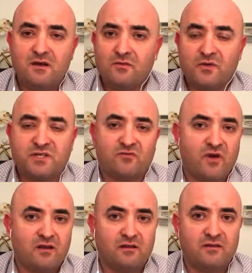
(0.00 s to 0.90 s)
which are
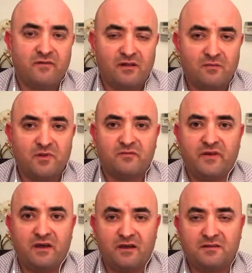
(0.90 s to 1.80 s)
readily available
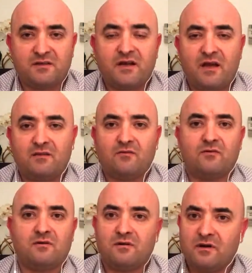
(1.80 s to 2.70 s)
via internet
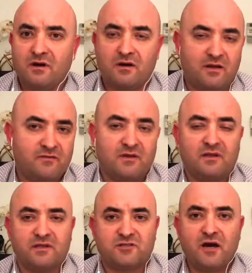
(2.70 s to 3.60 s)
or uh, even an
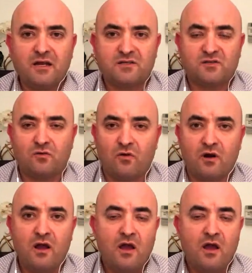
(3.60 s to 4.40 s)
electronics store,